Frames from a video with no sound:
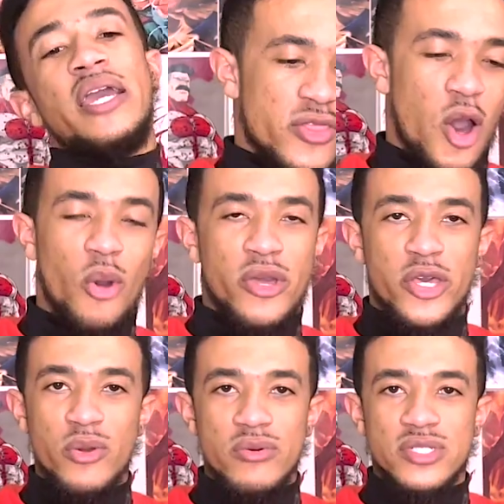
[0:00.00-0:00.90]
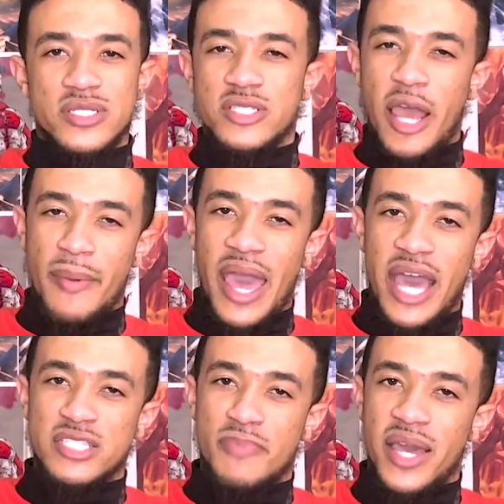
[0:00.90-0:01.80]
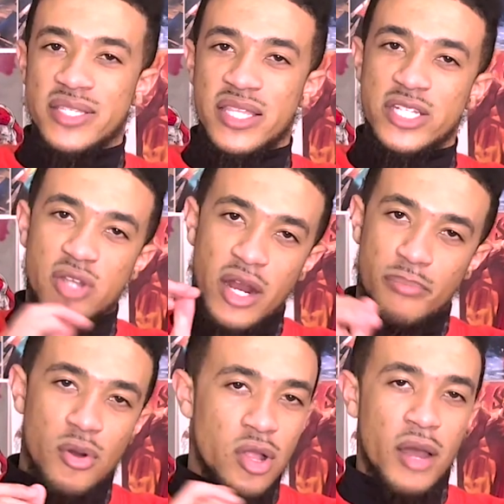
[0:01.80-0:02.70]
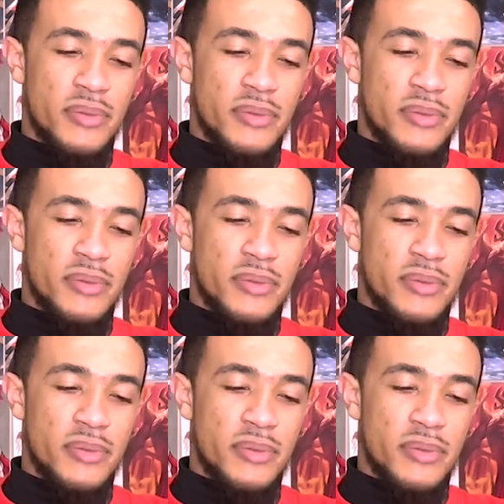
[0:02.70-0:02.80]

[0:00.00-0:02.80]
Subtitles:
The whole cute type of aspect they try to pull on